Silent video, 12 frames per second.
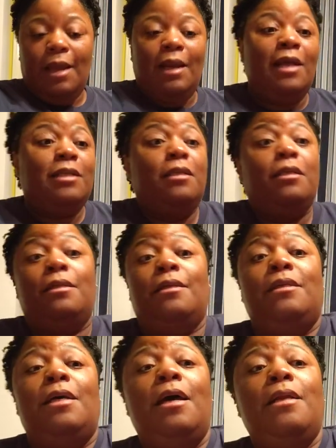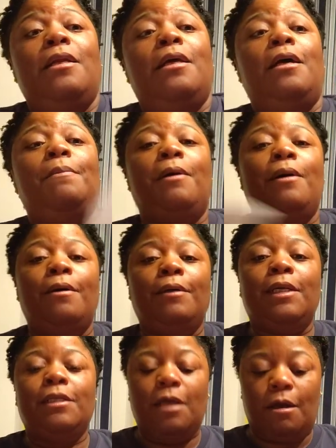And I just decided to come on
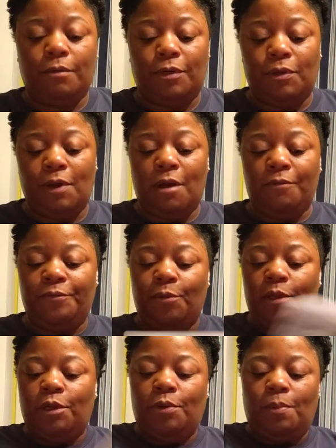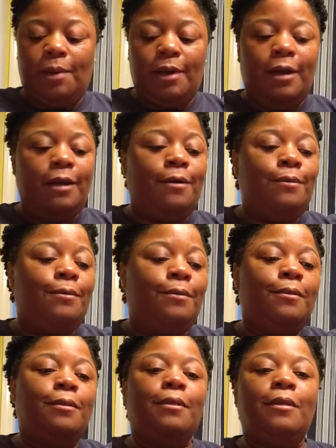and talk to y'all for a little while
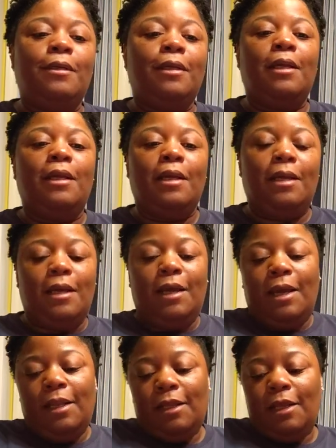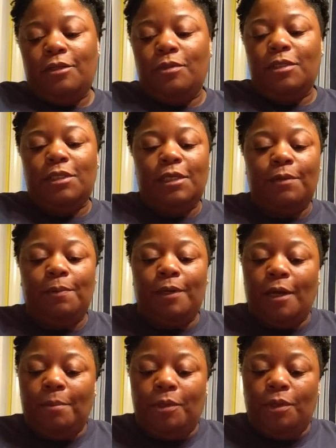and let you see what
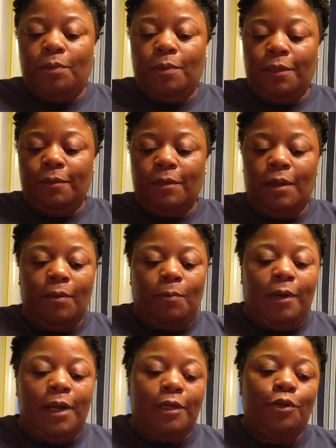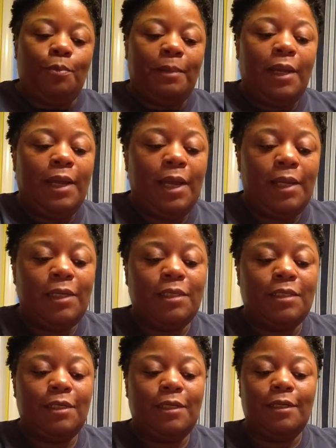I'm doing, what I do behind the
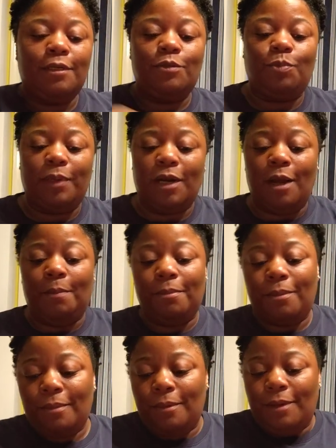scenes when I'm